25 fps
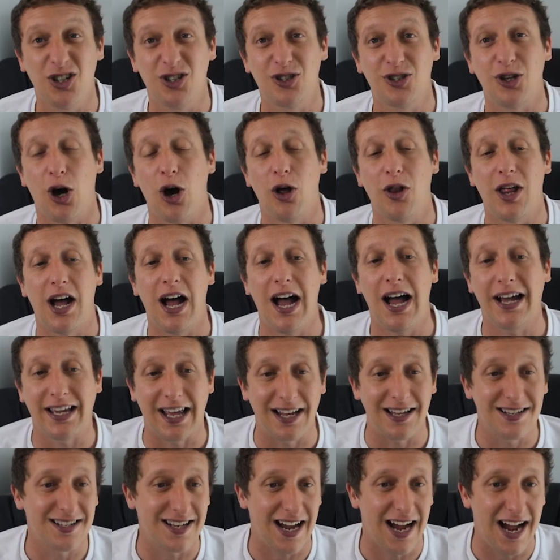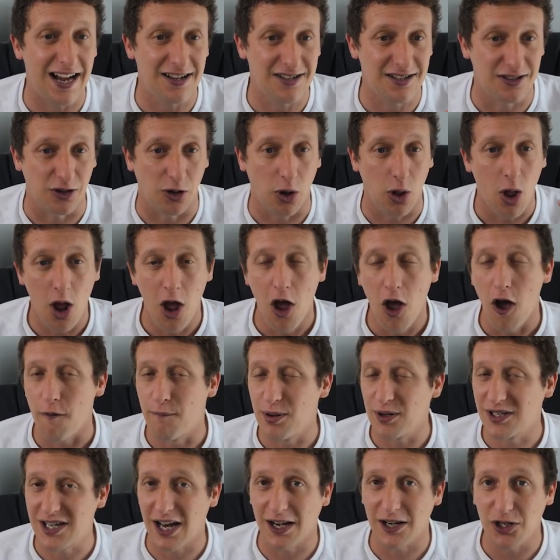saw that against Arsenal, and
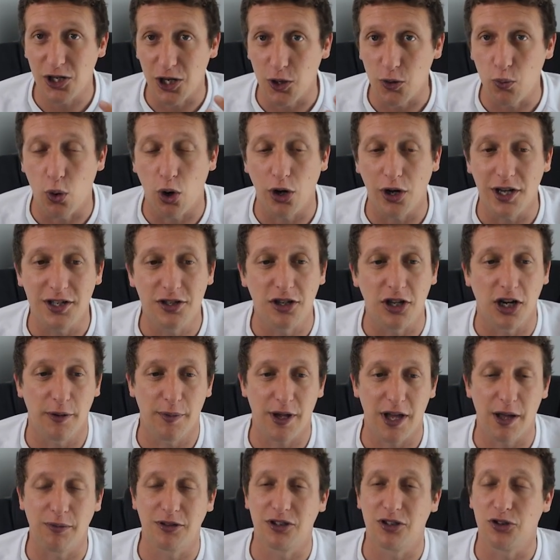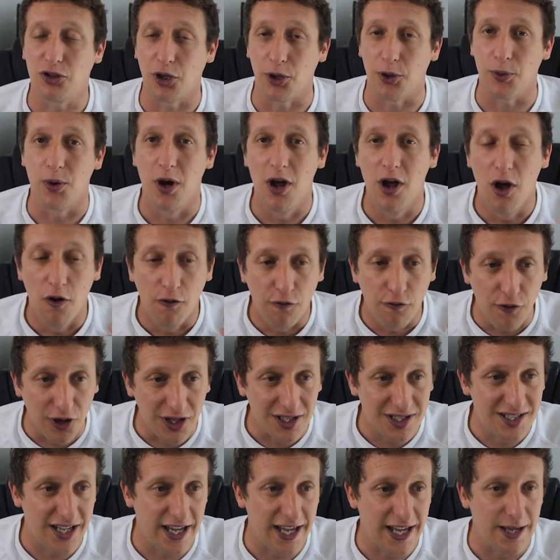potentially what he's going to be able to do for the
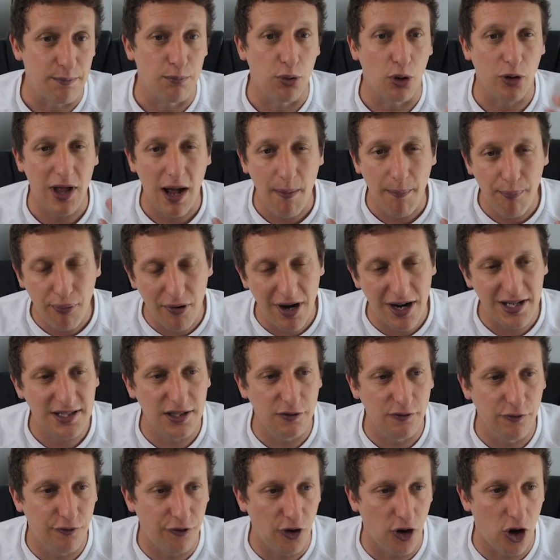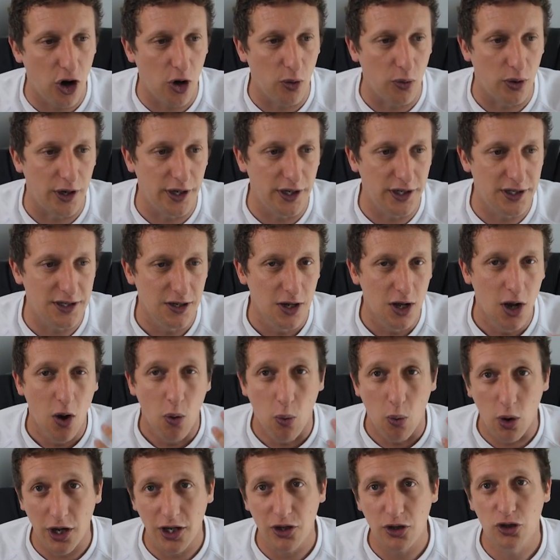team. But that pressing forward,
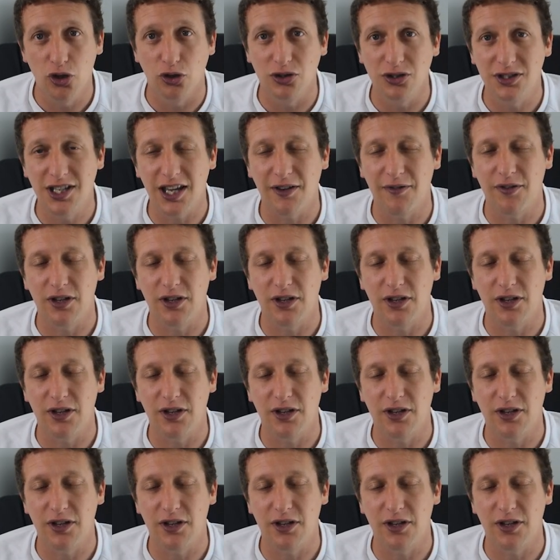what it does give